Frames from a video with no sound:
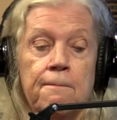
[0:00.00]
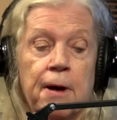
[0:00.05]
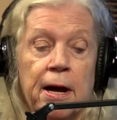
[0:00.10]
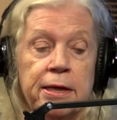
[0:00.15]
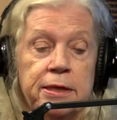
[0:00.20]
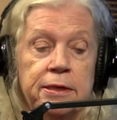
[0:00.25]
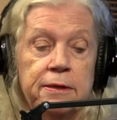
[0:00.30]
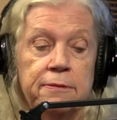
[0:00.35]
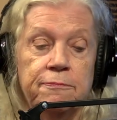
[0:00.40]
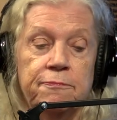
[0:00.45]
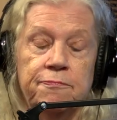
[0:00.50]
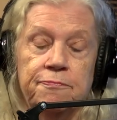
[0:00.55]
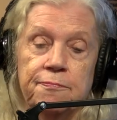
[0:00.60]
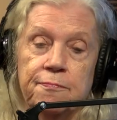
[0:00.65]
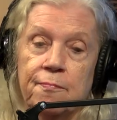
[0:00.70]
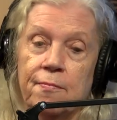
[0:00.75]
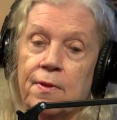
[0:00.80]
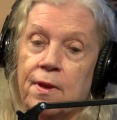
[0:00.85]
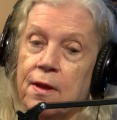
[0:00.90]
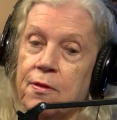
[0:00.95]
But
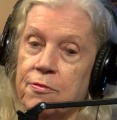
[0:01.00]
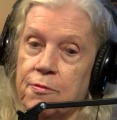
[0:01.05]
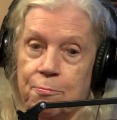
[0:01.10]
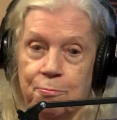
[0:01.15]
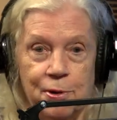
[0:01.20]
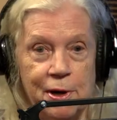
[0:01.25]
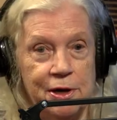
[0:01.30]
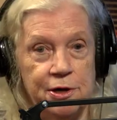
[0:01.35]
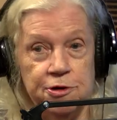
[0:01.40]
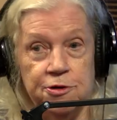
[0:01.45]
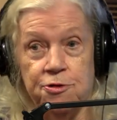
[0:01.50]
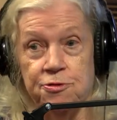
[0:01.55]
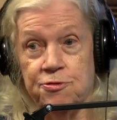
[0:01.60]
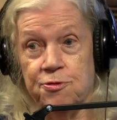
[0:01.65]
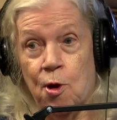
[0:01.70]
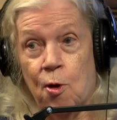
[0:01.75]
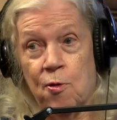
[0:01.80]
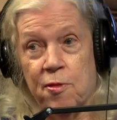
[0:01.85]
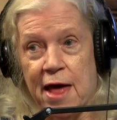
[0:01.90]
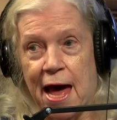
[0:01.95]

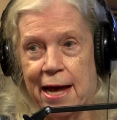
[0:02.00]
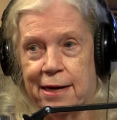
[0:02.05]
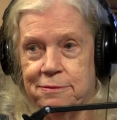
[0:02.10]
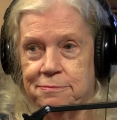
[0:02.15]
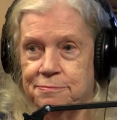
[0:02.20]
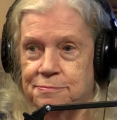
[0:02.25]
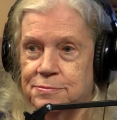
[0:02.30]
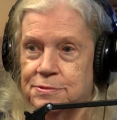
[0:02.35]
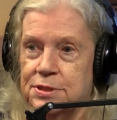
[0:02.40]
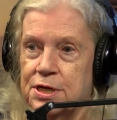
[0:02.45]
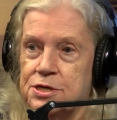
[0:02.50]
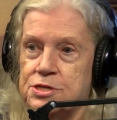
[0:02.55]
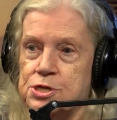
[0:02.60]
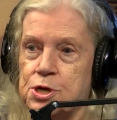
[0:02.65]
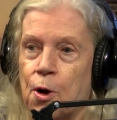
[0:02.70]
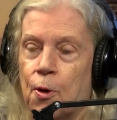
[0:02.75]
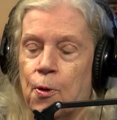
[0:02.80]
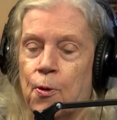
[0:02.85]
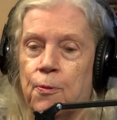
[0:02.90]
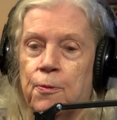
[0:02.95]
predators know that.
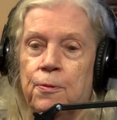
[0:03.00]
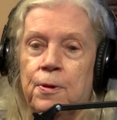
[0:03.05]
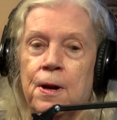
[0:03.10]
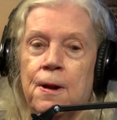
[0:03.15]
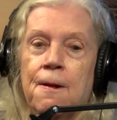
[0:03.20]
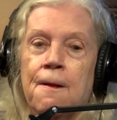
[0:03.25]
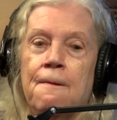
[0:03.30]
So,